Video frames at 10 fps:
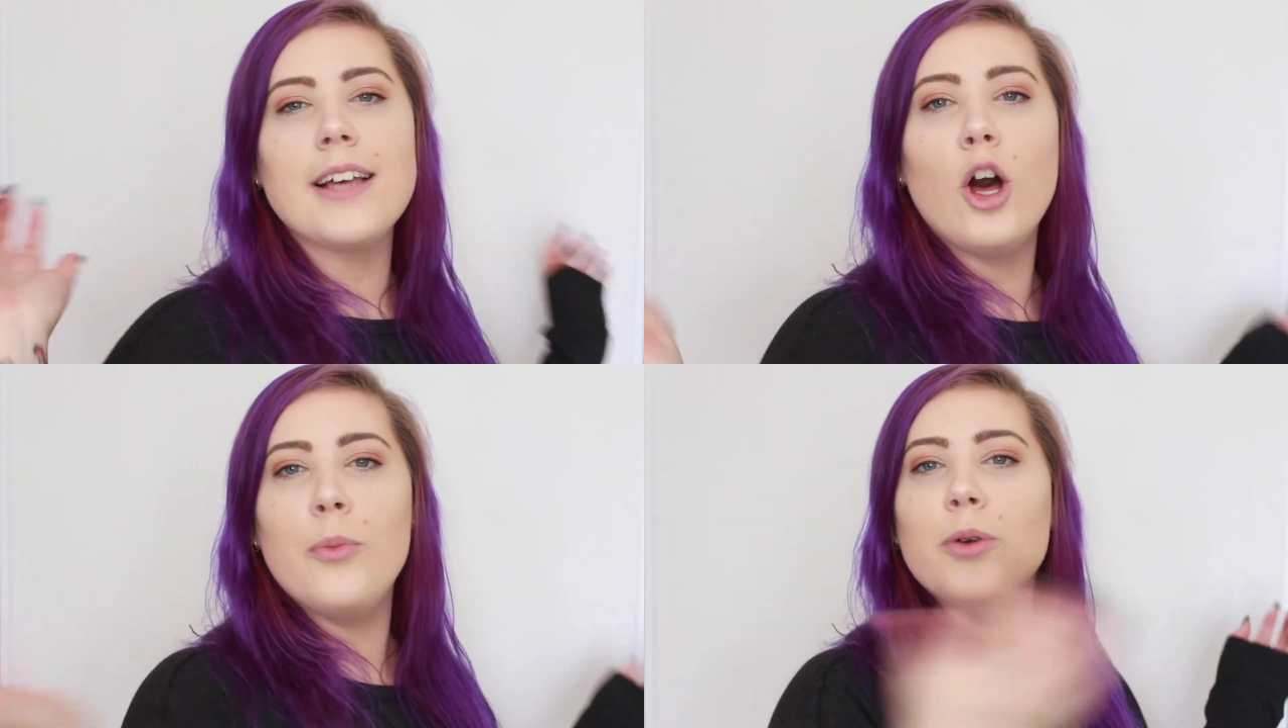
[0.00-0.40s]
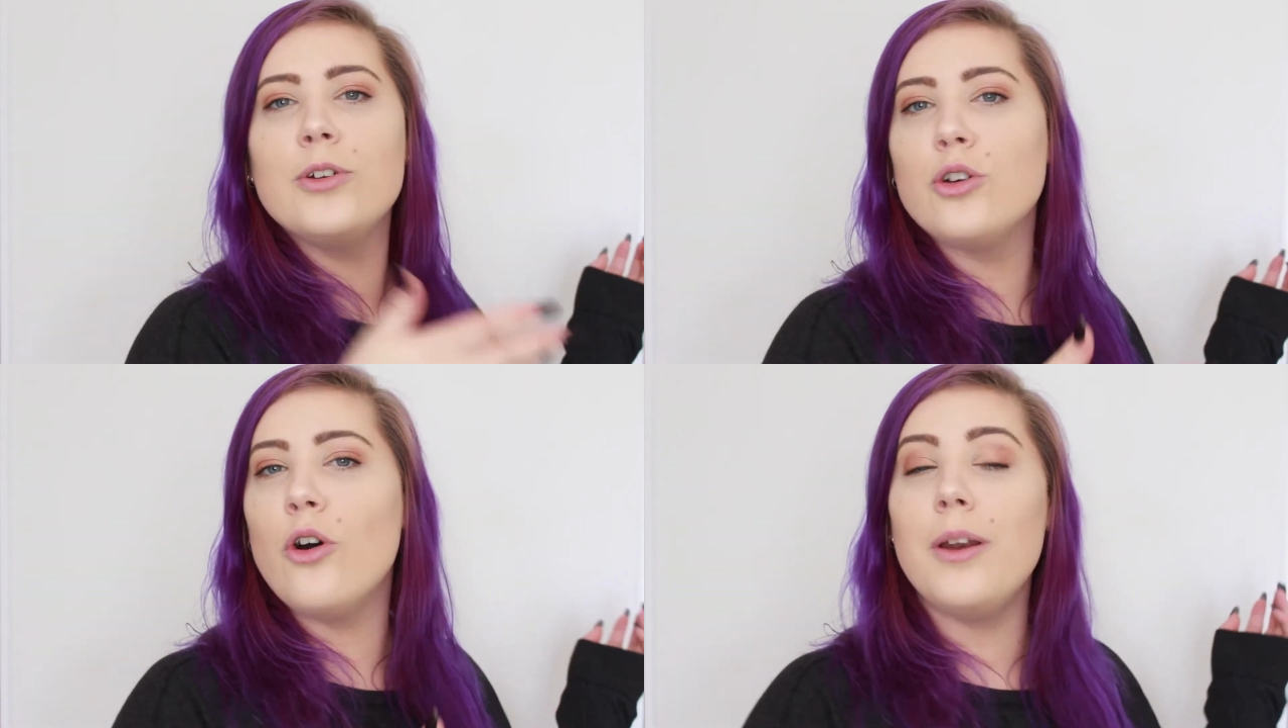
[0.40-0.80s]
I hope you
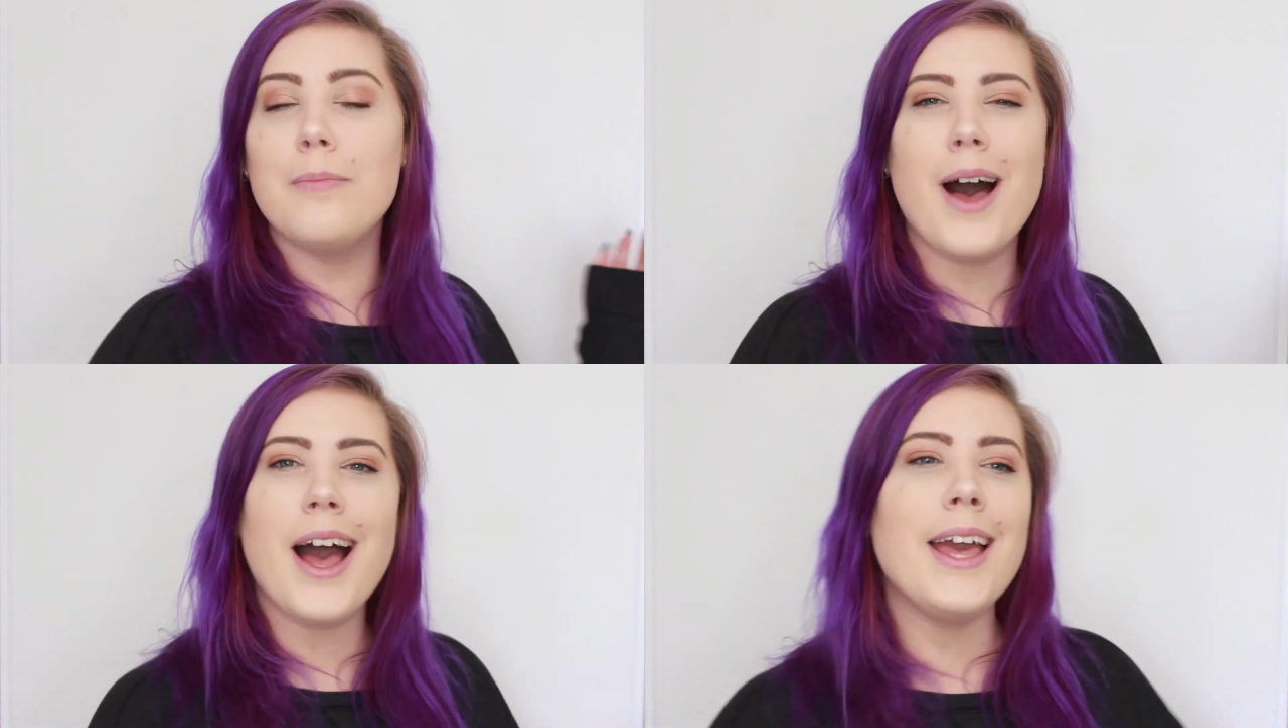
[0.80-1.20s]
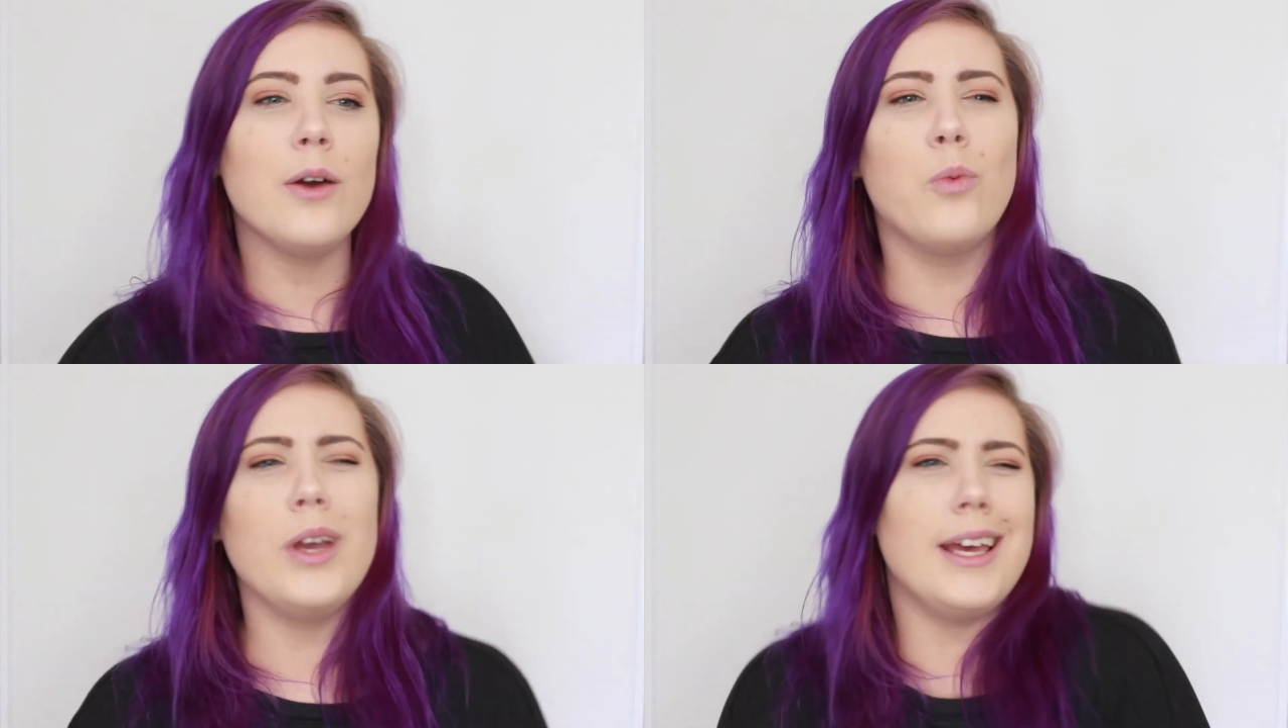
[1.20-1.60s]
enjoyed
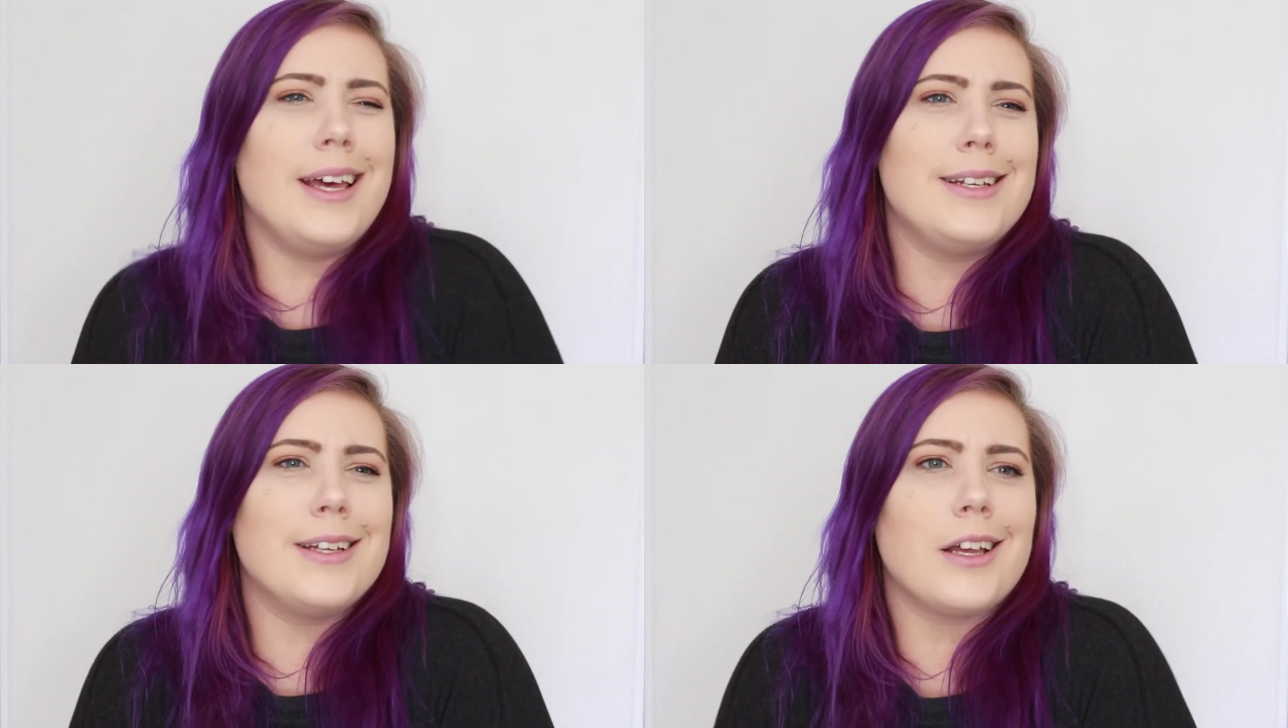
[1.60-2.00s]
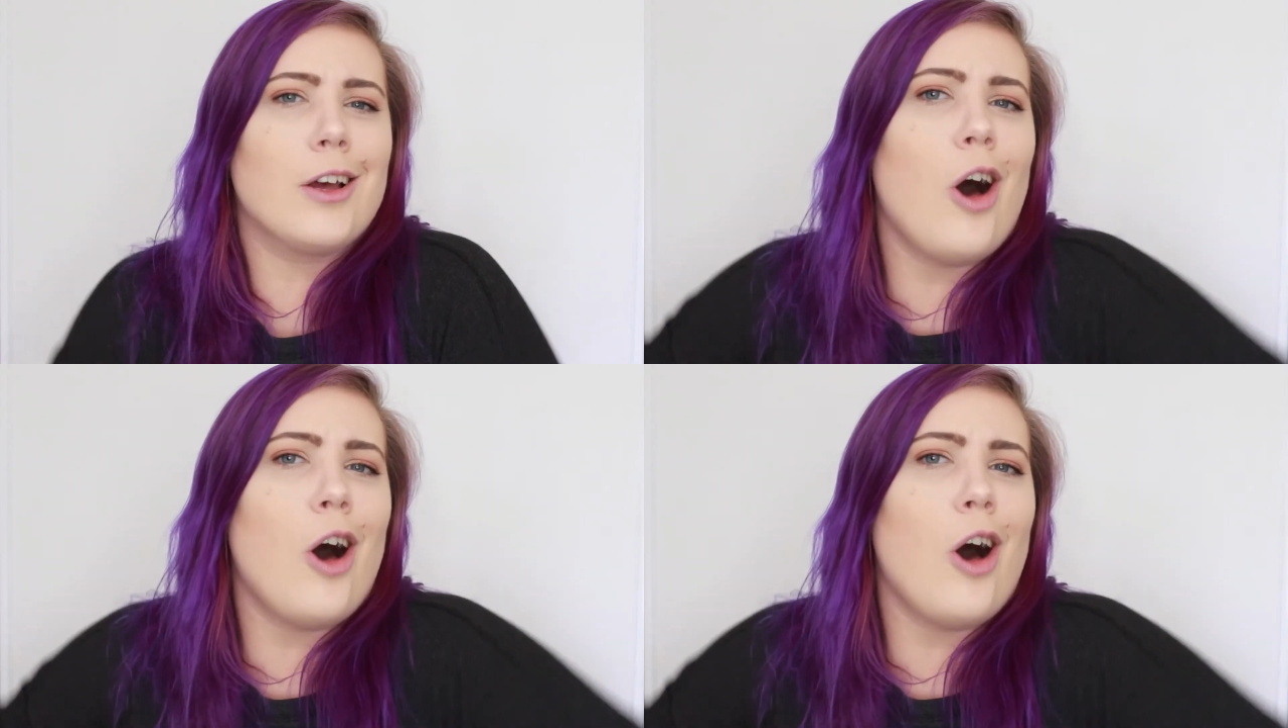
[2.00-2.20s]
my weird